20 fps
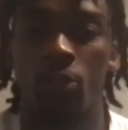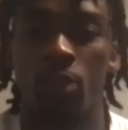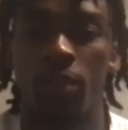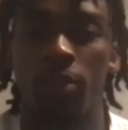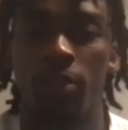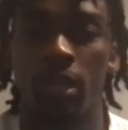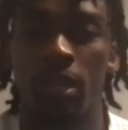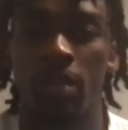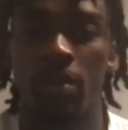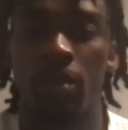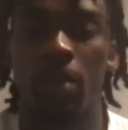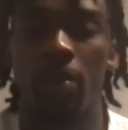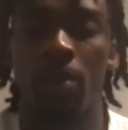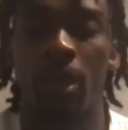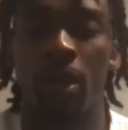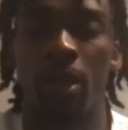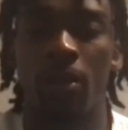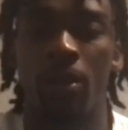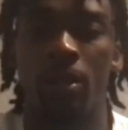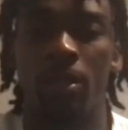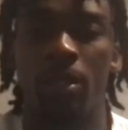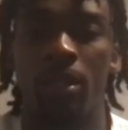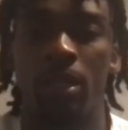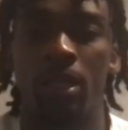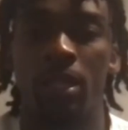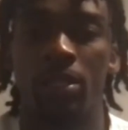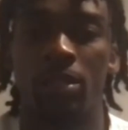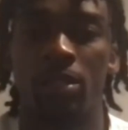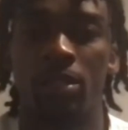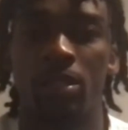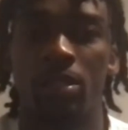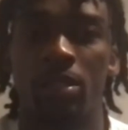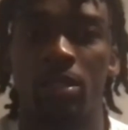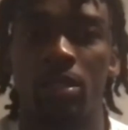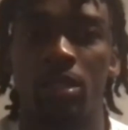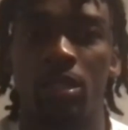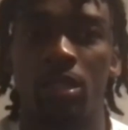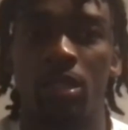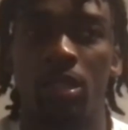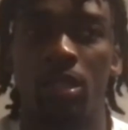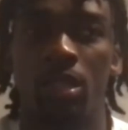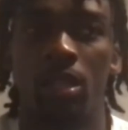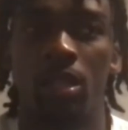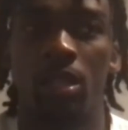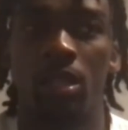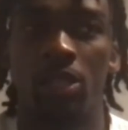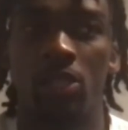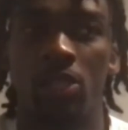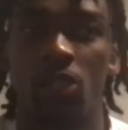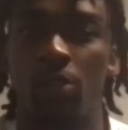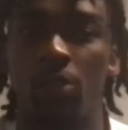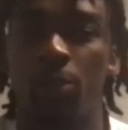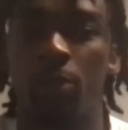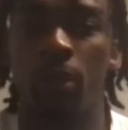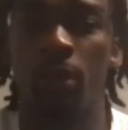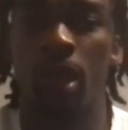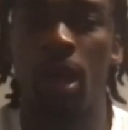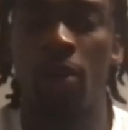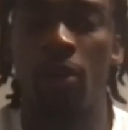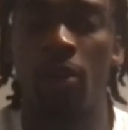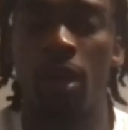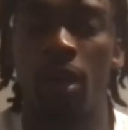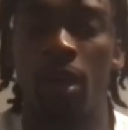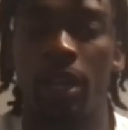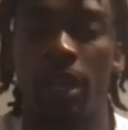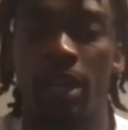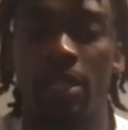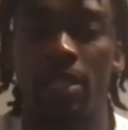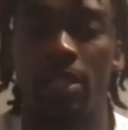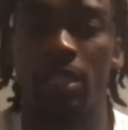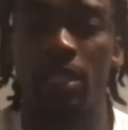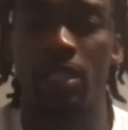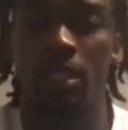everything in my power and just contribute however I can to the